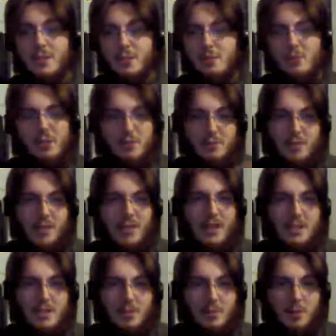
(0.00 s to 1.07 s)
that were all
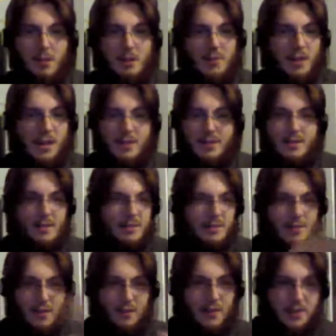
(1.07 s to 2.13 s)
encased in a block of ice. That's
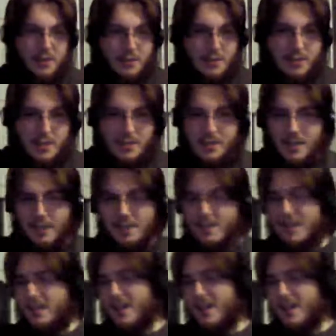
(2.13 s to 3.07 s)
a further detail.